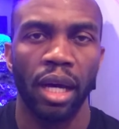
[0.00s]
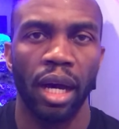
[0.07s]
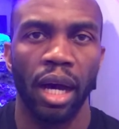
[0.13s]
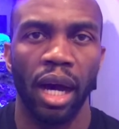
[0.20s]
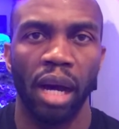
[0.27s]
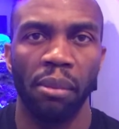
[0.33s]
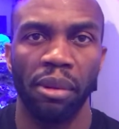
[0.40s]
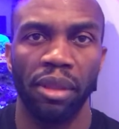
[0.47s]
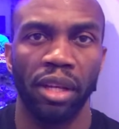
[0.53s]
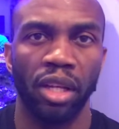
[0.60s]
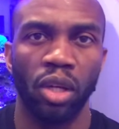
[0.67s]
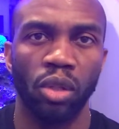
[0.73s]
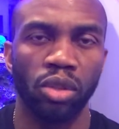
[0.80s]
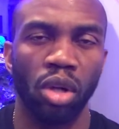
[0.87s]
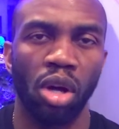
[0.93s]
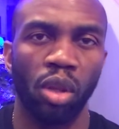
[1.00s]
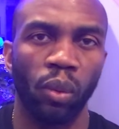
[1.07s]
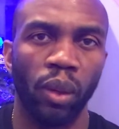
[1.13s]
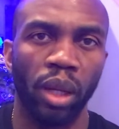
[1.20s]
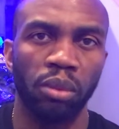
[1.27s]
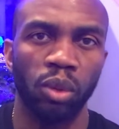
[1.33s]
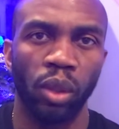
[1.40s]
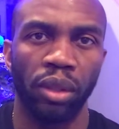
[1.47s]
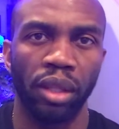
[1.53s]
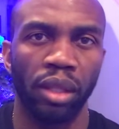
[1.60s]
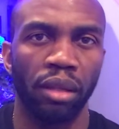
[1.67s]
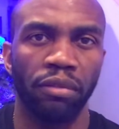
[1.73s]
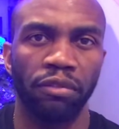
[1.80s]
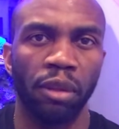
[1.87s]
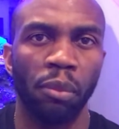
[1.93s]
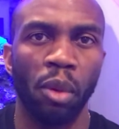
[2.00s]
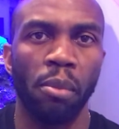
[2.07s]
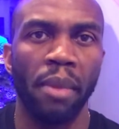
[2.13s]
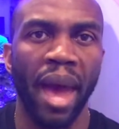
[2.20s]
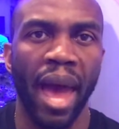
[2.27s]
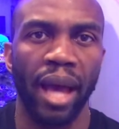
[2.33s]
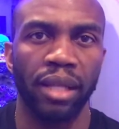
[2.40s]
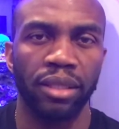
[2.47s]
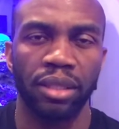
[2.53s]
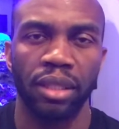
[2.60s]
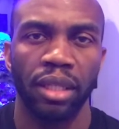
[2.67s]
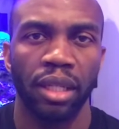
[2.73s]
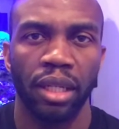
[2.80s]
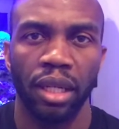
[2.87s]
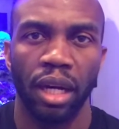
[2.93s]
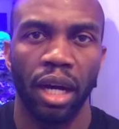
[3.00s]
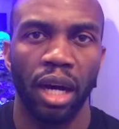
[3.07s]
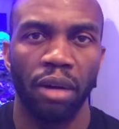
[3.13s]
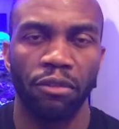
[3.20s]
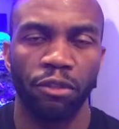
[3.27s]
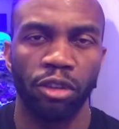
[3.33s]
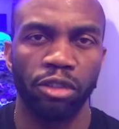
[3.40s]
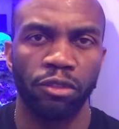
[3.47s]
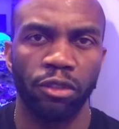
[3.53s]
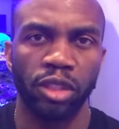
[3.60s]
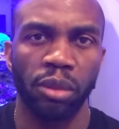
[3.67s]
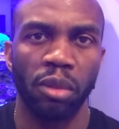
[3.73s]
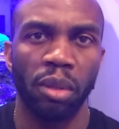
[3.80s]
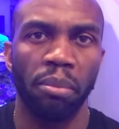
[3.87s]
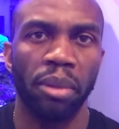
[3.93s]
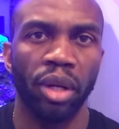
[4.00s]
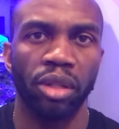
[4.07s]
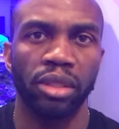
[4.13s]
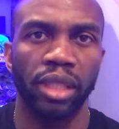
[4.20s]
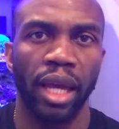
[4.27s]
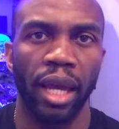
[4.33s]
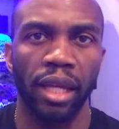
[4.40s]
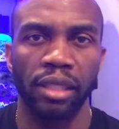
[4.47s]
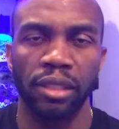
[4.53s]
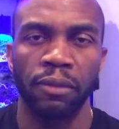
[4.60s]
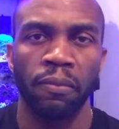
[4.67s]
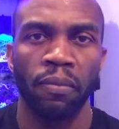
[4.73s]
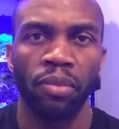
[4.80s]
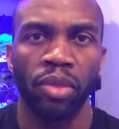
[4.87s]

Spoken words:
and then it goes all the way up to I think the Flipper Max for some of the bigger tanks.